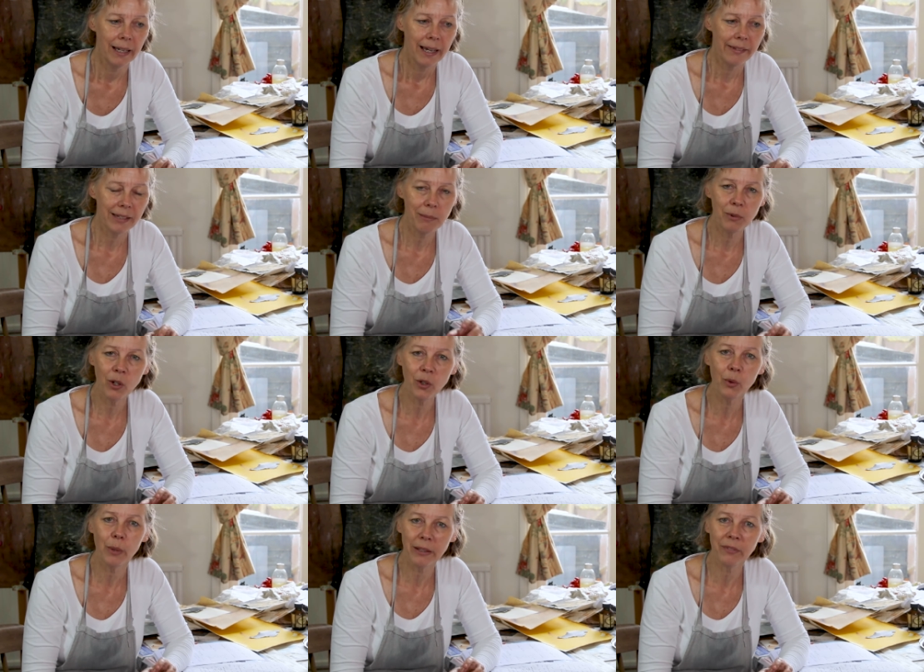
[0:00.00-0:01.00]
is I'm not
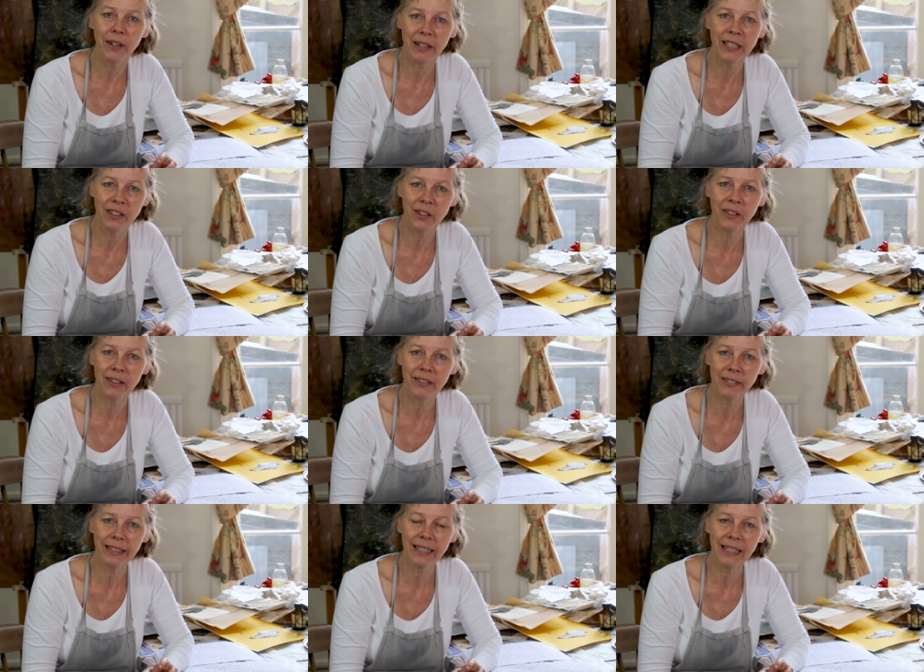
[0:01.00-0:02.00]
always very good at
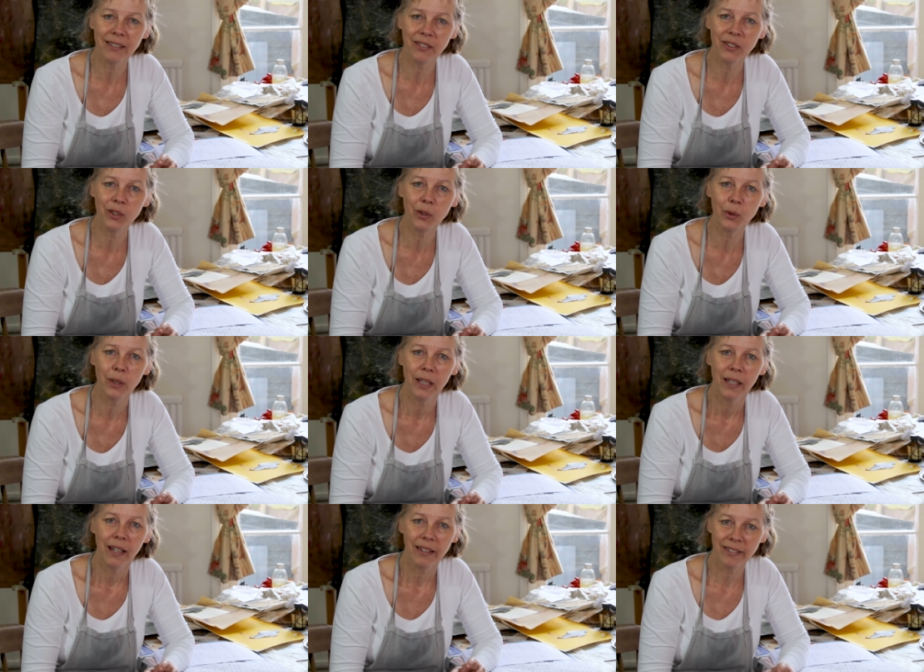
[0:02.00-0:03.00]
sticking to
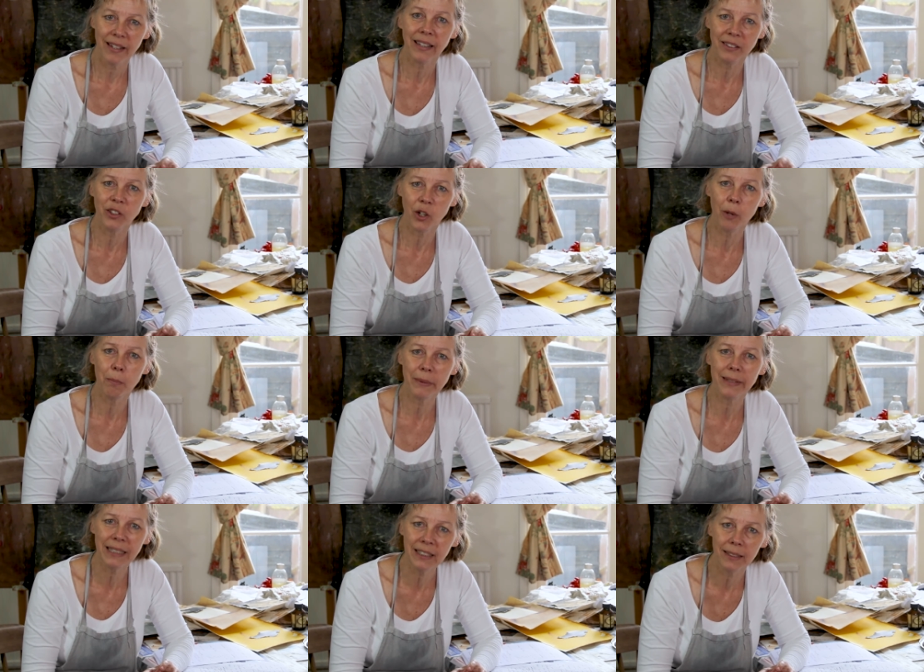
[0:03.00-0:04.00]
a certain
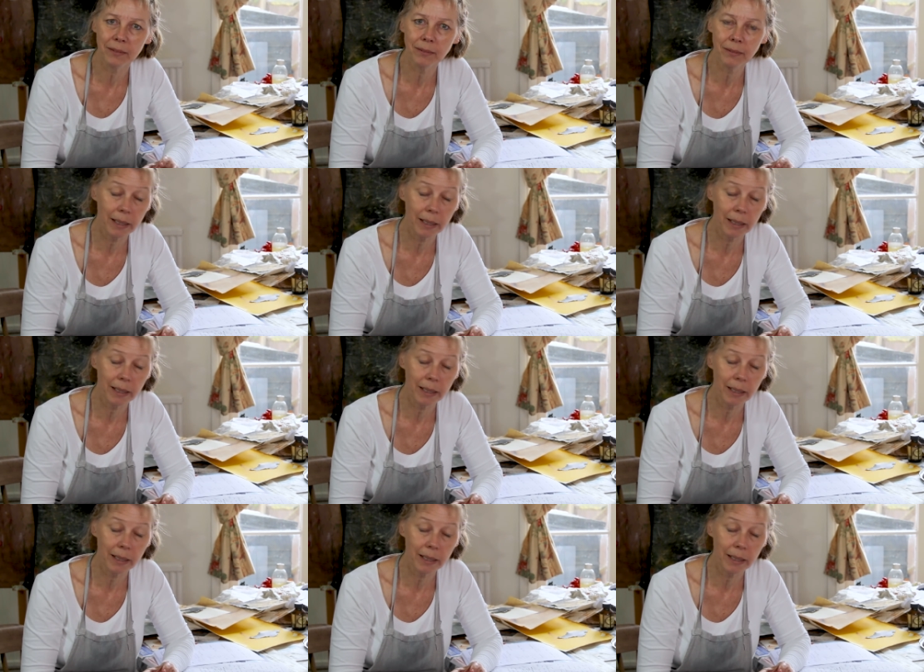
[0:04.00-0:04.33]
composition.